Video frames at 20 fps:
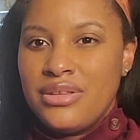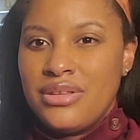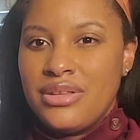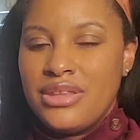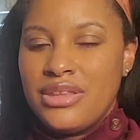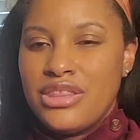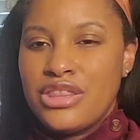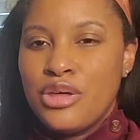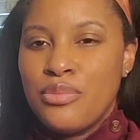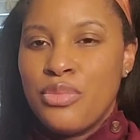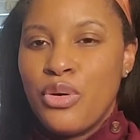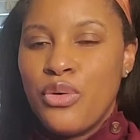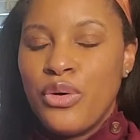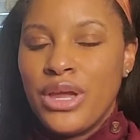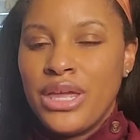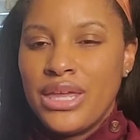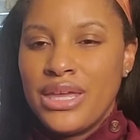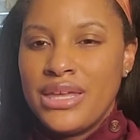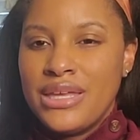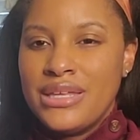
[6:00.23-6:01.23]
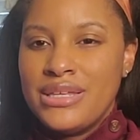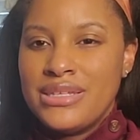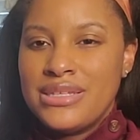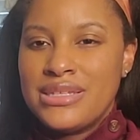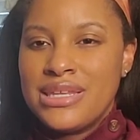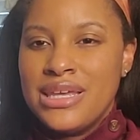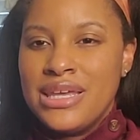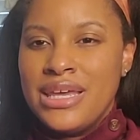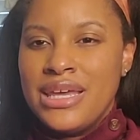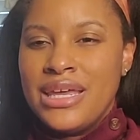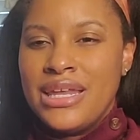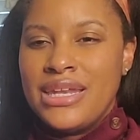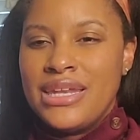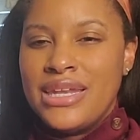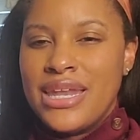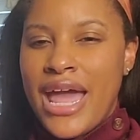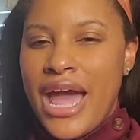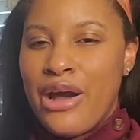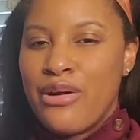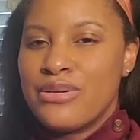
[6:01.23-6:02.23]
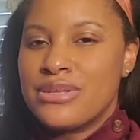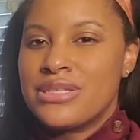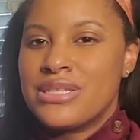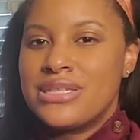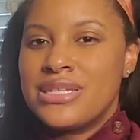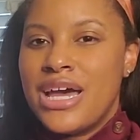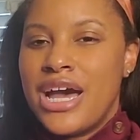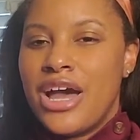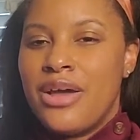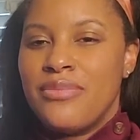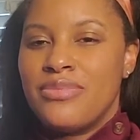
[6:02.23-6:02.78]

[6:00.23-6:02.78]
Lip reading: The point is, now is the time to